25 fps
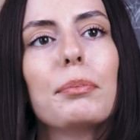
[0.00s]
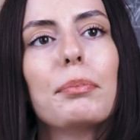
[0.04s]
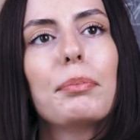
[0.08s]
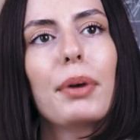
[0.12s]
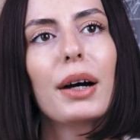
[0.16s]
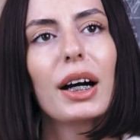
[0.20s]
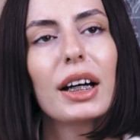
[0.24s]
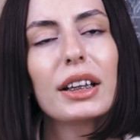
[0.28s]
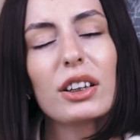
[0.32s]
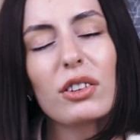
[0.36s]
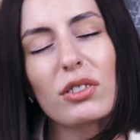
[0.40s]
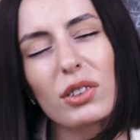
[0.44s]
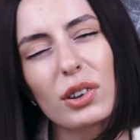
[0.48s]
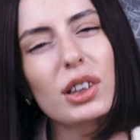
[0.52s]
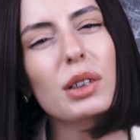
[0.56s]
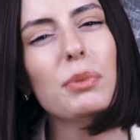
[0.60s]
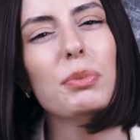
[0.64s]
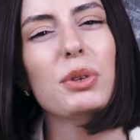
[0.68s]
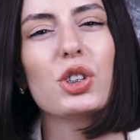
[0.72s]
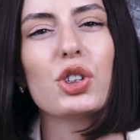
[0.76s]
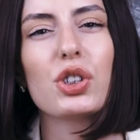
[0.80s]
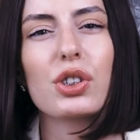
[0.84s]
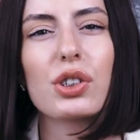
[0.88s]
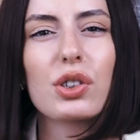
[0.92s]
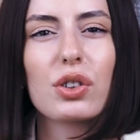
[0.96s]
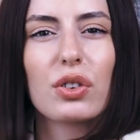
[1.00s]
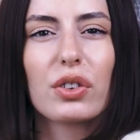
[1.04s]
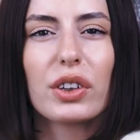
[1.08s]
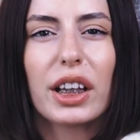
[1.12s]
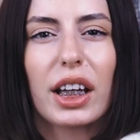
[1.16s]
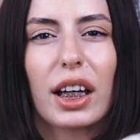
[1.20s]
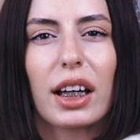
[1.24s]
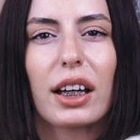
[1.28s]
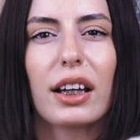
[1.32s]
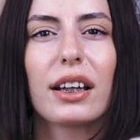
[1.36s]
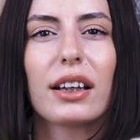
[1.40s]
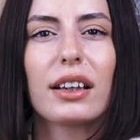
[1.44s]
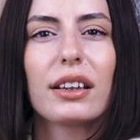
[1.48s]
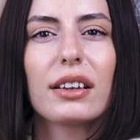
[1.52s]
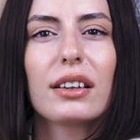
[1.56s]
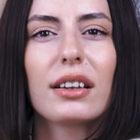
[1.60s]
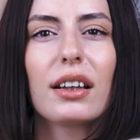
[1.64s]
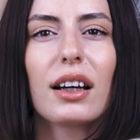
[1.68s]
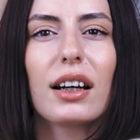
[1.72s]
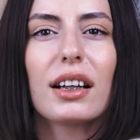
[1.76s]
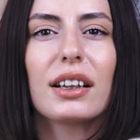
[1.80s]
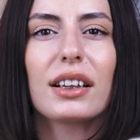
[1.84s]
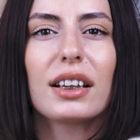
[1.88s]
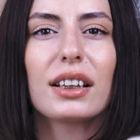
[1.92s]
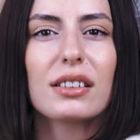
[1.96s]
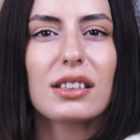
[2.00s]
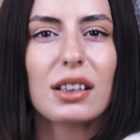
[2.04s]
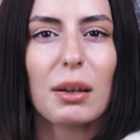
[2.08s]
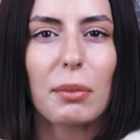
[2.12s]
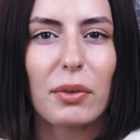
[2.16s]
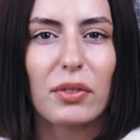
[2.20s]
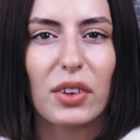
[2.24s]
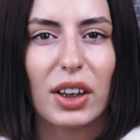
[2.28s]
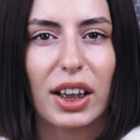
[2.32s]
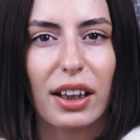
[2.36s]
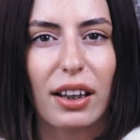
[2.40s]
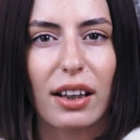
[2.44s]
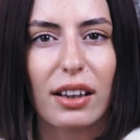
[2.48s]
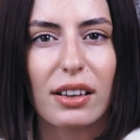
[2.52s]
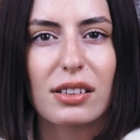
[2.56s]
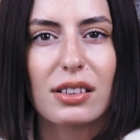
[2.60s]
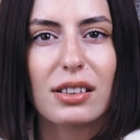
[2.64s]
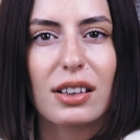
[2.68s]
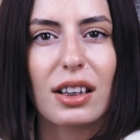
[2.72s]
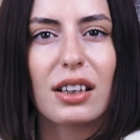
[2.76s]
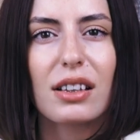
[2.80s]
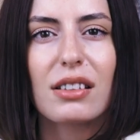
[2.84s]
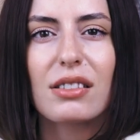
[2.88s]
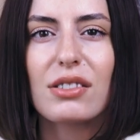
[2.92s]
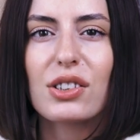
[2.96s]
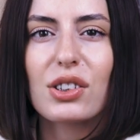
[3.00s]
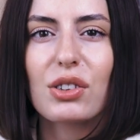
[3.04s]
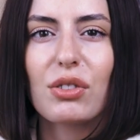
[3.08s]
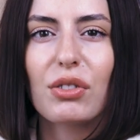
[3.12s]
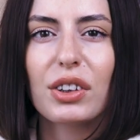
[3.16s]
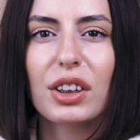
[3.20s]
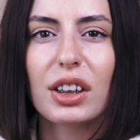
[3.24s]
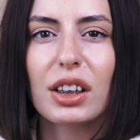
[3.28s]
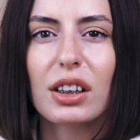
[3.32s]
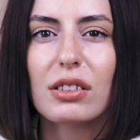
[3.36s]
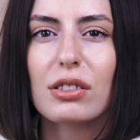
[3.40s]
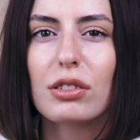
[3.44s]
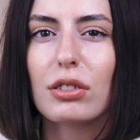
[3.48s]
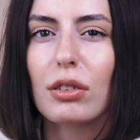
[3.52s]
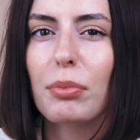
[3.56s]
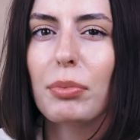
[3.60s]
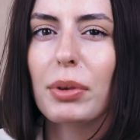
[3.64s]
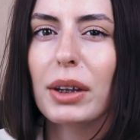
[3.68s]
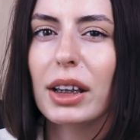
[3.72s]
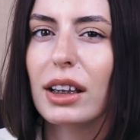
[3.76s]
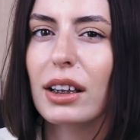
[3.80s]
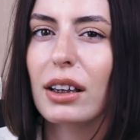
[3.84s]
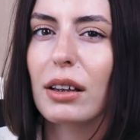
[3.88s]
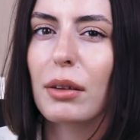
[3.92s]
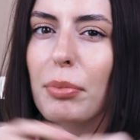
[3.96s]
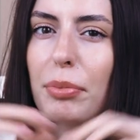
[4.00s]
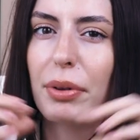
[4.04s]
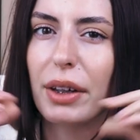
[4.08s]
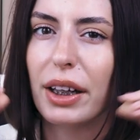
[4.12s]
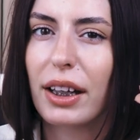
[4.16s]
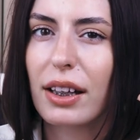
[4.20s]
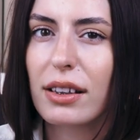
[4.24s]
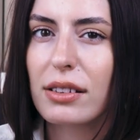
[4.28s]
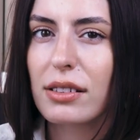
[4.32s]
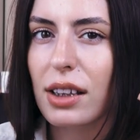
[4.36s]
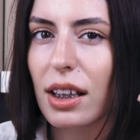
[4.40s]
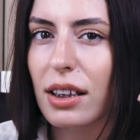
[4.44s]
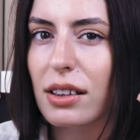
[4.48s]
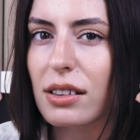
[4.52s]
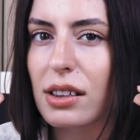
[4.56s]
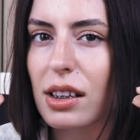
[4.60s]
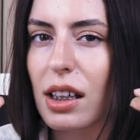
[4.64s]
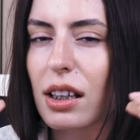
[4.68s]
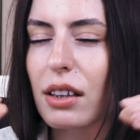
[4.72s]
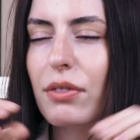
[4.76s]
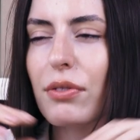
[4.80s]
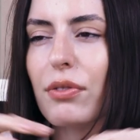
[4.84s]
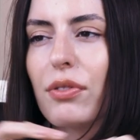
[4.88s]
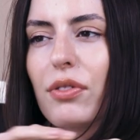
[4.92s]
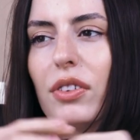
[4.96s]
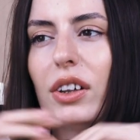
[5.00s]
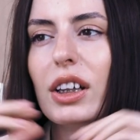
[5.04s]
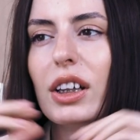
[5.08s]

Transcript: But you need to be just okay that in some of the cases you need to be pretty attentive,